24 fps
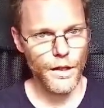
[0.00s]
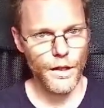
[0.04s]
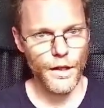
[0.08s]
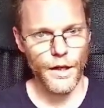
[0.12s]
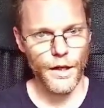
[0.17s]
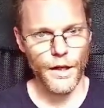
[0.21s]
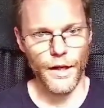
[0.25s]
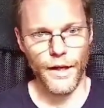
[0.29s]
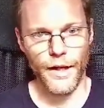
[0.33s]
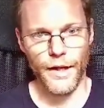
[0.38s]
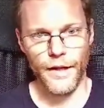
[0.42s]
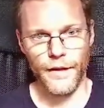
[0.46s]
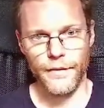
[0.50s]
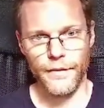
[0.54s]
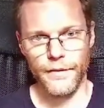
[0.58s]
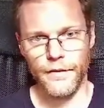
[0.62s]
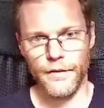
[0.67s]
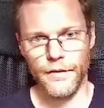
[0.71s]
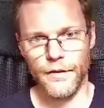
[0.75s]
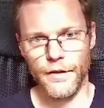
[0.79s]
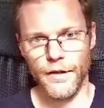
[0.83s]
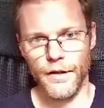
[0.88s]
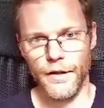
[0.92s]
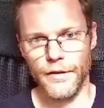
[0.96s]
And
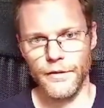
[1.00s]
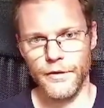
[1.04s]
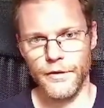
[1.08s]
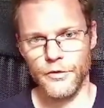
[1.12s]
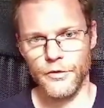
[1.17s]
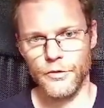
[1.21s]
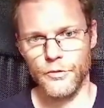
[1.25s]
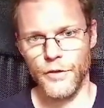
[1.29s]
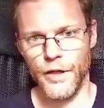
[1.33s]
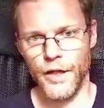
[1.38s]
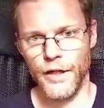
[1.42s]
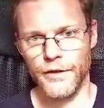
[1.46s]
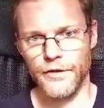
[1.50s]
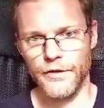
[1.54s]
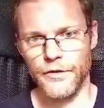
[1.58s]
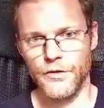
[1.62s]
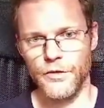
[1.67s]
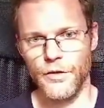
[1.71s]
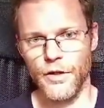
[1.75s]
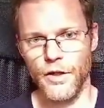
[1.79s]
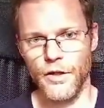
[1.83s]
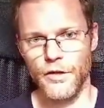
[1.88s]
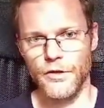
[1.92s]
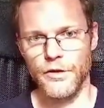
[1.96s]
this reacts to
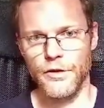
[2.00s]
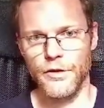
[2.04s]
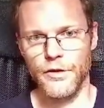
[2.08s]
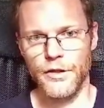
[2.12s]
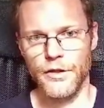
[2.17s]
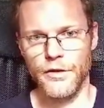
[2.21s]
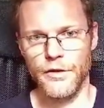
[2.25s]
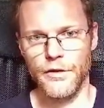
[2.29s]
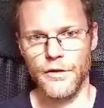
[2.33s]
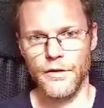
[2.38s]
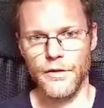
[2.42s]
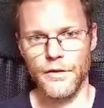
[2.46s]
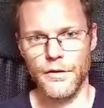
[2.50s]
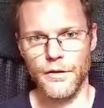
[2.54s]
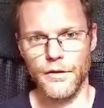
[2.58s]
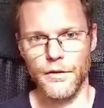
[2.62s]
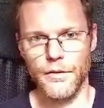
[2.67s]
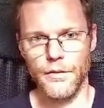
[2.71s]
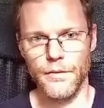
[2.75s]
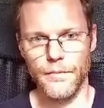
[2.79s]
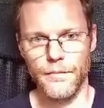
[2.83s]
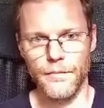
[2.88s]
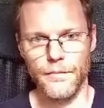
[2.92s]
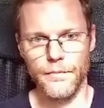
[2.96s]
audio in
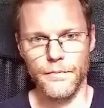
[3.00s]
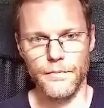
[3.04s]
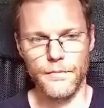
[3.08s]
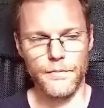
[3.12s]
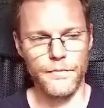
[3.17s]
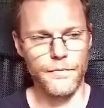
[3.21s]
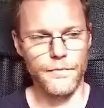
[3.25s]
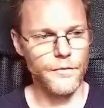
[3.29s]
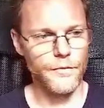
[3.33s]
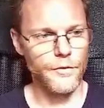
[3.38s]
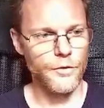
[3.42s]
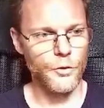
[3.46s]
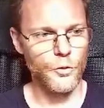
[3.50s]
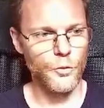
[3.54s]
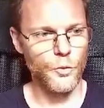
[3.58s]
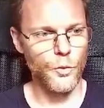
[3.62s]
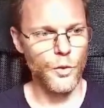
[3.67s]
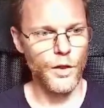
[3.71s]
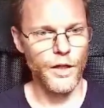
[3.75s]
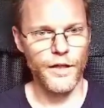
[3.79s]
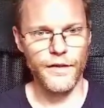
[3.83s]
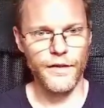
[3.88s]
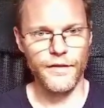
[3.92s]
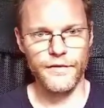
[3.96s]
two
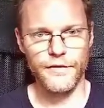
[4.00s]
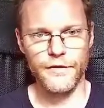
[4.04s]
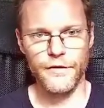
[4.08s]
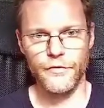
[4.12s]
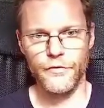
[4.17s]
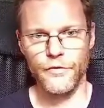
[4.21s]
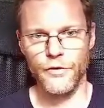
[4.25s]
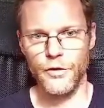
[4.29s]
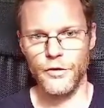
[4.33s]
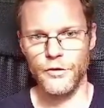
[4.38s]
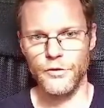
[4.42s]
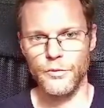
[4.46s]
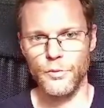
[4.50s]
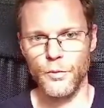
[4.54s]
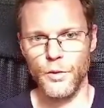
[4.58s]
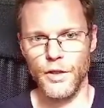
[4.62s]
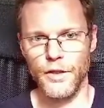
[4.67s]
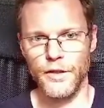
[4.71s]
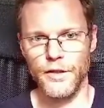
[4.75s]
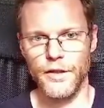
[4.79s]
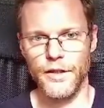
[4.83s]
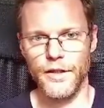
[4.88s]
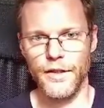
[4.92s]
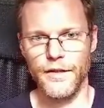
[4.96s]
ways. The first
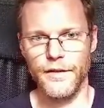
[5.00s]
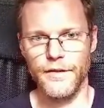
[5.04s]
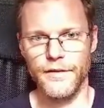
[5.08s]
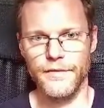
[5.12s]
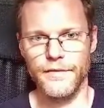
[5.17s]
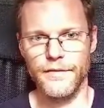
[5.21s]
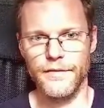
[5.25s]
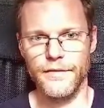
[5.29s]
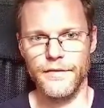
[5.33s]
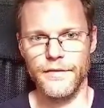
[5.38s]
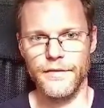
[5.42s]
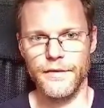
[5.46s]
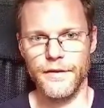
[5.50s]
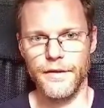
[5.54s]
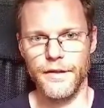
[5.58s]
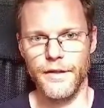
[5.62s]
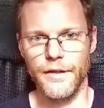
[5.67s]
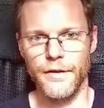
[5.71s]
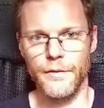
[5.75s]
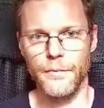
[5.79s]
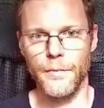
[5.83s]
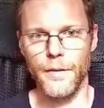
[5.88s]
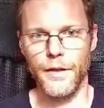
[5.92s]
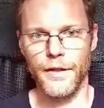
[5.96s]
one is
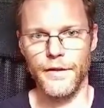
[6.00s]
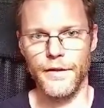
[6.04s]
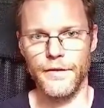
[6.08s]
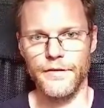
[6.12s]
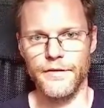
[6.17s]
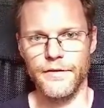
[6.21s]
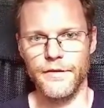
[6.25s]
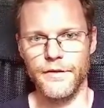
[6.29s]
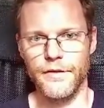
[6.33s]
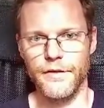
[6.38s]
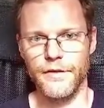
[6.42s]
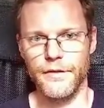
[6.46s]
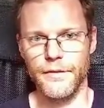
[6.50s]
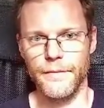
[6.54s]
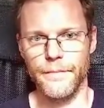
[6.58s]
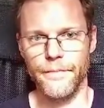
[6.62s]
it makes the